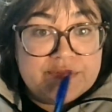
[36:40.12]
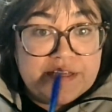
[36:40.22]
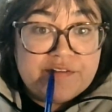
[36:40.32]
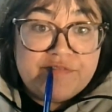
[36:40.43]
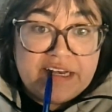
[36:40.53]

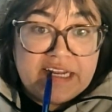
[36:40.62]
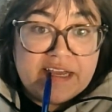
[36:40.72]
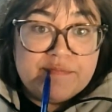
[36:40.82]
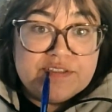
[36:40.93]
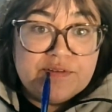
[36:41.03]

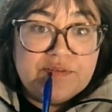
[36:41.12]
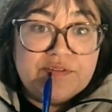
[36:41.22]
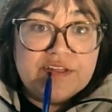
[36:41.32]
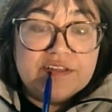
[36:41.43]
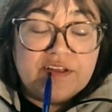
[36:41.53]
Delphinium, so
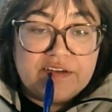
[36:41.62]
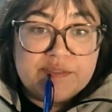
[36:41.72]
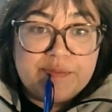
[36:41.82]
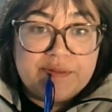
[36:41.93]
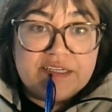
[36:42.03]
the
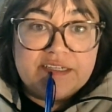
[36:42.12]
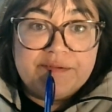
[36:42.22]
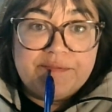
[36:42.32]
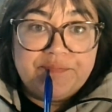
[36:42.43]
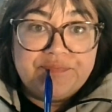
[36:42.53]

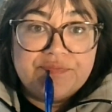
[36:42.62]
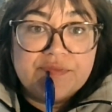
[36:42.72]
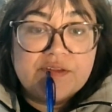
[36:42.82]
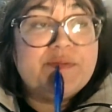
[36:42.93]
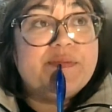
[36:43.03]
larkspur
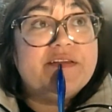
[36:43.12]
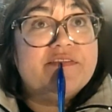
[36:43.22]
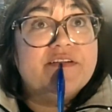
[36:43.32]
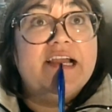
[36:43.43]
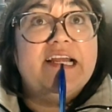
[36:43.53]
would be
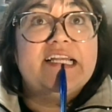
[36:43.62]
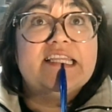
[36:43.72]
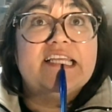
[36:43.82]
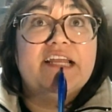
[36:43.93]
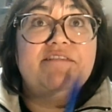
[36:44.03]
fine
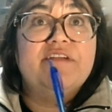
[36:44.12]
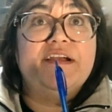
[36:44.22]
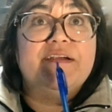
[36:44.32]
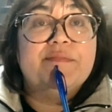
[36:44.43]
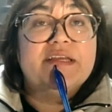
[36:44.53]
in that
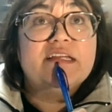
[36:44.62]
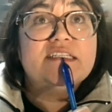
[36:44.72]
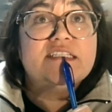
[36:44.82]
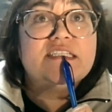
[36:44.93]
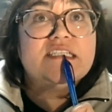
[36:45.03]

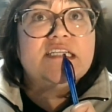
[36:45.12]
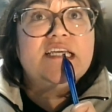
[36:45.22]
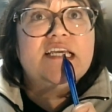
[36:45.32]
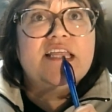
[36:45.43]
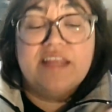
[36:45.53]
environment.
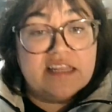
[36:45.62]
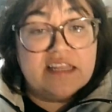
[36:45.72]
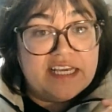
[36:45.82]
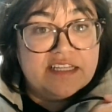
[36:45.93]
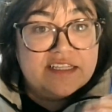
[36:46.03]
They
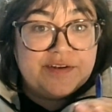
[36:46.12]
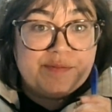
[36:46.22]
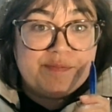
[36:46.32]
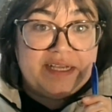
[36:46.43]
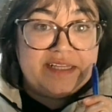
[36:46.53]

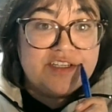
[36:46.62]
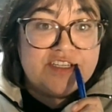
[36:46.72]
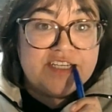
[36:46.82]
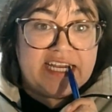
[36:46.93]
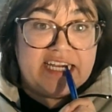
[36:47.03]
don't mind the
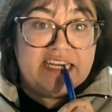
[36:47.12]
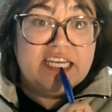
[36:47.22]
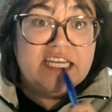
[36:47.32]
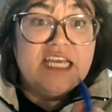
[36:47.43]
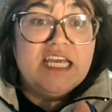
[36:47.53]

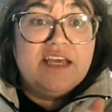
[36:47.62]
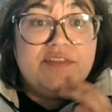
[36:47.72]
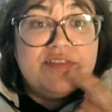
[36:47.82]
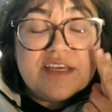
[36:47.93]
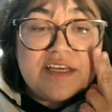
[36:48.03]
shade.
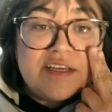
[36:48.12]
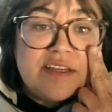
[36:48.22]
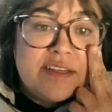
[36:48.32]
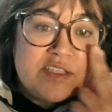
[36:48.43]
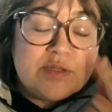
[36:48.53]

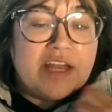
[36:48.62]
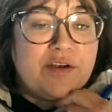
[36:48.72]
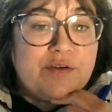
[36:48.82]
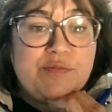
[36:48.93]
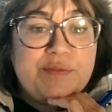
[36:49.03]
I
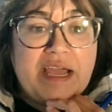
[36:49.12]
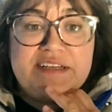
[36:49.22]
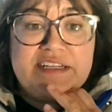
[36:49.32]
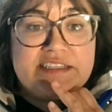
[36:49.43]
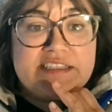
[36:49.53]
don't know if we
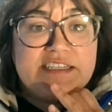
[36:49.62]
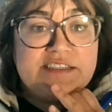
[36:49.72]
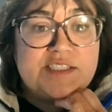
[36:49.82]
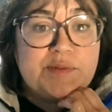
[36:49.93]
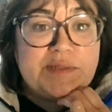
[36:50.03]
have any this
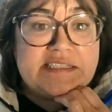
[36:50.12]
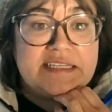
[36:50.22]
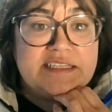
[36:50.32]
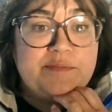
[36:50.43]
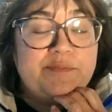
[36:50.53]
year. The sweet
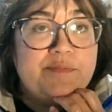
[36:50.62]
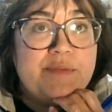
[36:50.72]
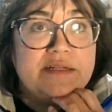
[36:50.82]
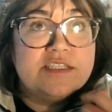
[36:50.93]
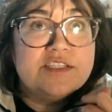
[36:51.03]
scented
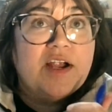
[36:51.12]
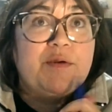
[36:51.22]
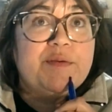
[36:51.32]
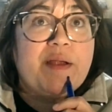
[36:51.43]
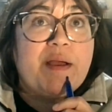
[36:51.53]
bed
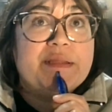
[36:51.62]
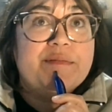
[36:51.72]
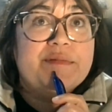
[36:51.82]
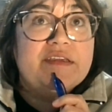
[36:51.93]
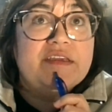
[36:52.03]
straw would
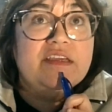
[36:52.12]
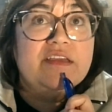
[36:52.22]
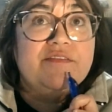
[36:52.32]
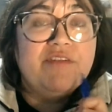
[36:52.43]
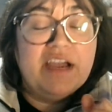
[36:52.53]
probably
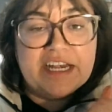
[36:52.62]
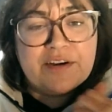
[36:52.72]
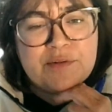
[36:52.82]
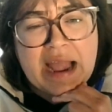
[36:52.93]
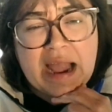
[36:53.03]
be fine. I
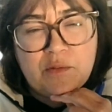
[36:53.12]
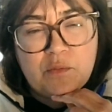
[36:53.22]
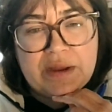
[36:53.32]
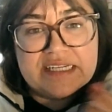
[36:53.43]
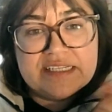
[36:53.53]
don't know how
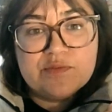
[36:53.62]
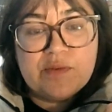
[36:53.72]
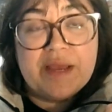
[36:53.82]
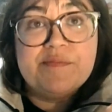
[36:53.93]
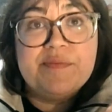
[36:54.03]
wet is
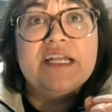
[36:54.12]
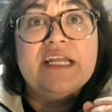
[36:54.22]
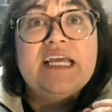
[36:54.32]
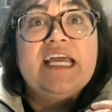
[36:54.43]
wet, but